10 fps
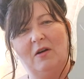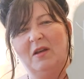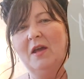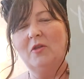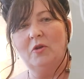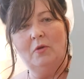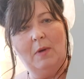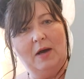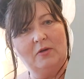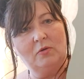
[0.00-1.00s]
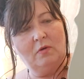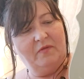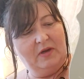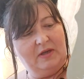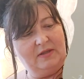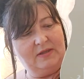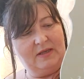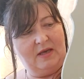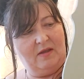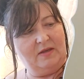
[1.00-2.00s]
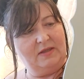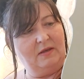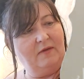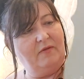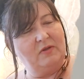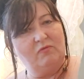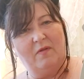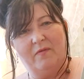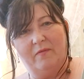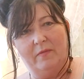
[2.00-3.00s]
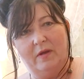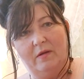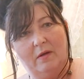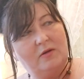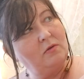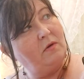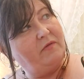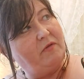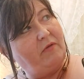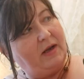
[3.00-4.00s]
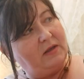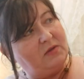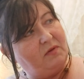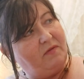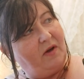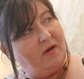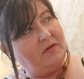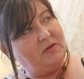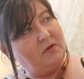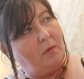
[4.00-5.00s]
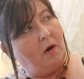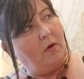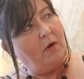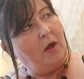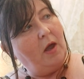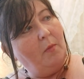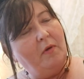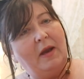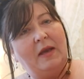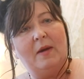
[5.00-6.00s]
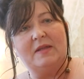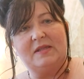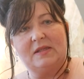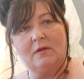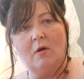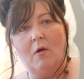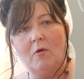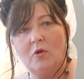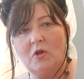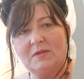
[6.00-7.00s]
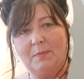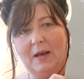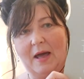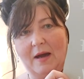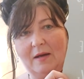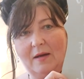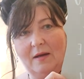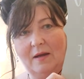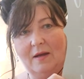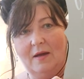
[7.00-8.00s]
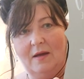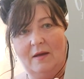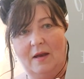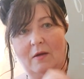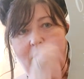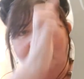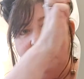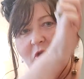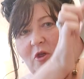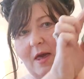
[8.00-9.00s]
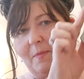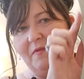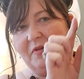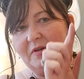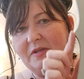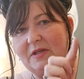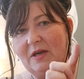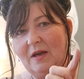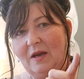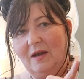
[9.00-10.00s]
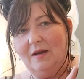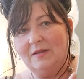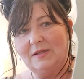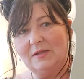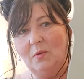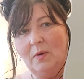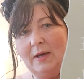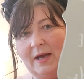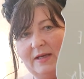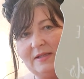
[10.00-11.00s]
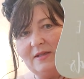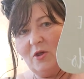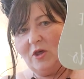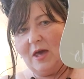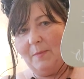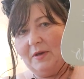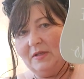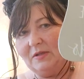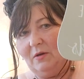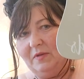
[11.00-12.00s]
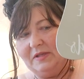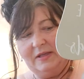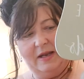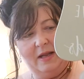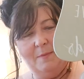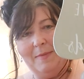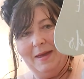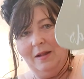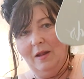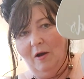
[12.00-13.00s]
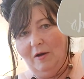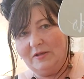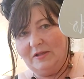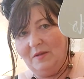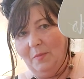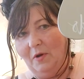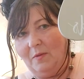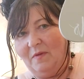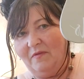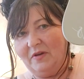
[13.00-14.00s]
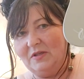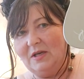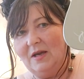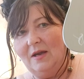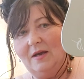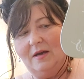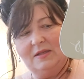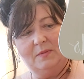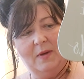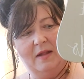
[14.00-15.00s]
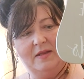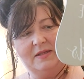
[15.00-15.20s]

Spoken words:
Oh, do you know what? I don't know if you can see this. I don't know if the writing's reversed or what. But anyway, it's this gorgeous plaque, and I love the shape of it. It's so nice, the shape, and it's got this little metal heart at the bottom of it as well.